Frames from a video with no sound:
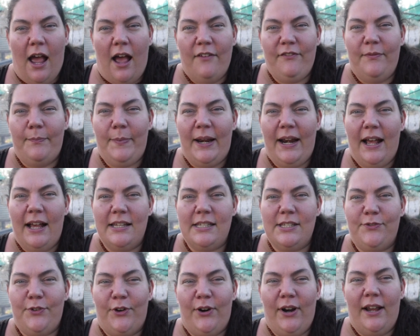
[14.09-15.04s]
I've been
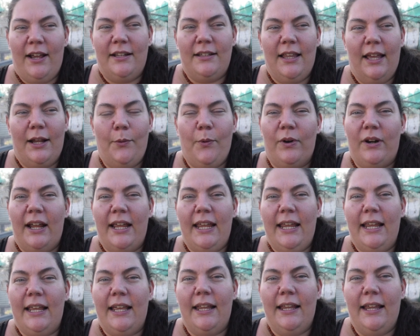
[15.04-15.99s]
asked for a like what I
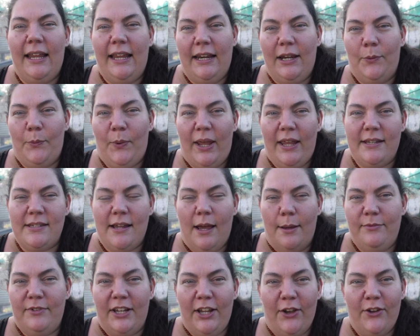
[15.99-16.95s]
eat in a week
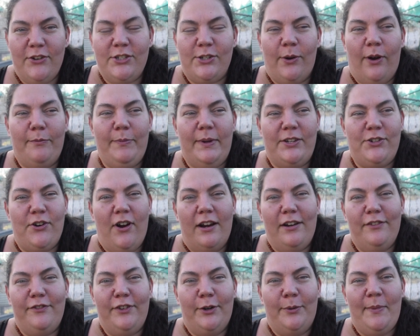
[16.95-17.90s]
type video, so I've been
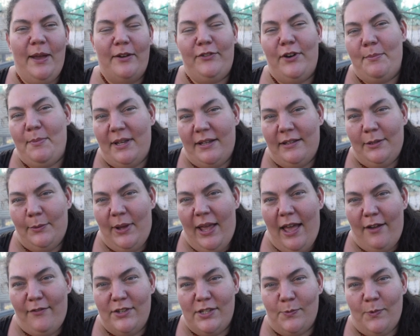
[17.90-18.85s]
trying to film every meal that we
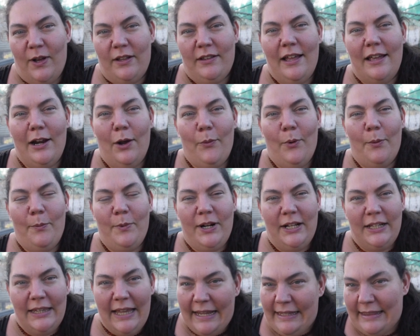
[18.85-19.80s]
have as well, and I will
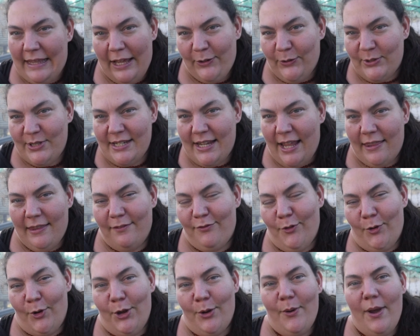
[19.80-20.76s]
collate that all together
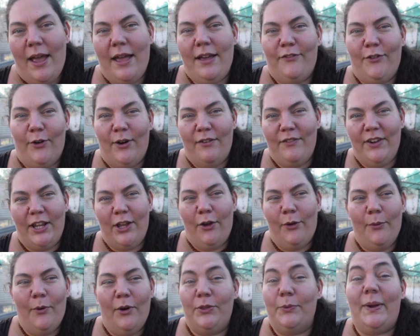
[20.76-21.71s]
for you for a
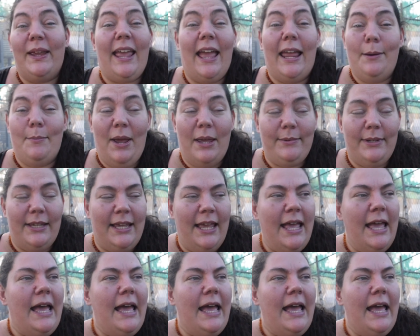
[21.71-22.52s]
video on the weekend maybe.